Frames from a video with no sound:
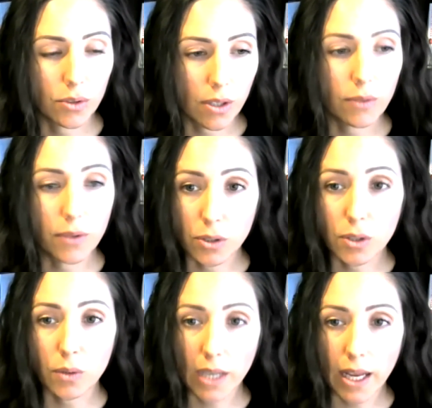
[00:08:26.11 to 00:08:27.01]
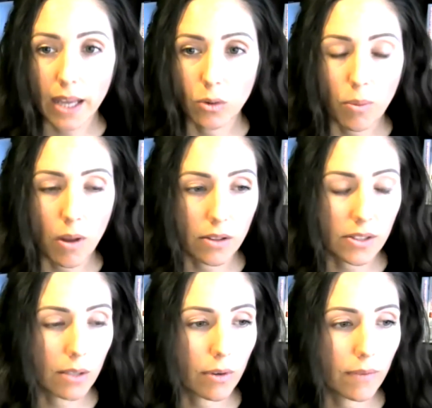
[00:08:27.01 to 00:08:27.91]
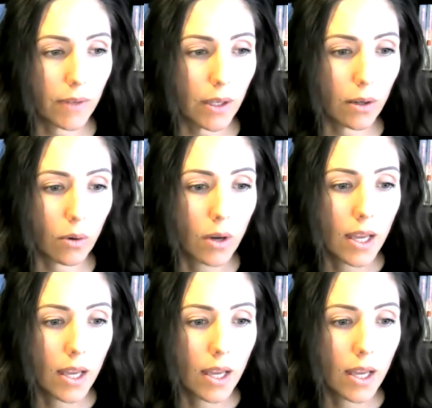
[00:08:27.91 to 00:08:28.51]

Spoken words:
So if they're doing an annual policy review,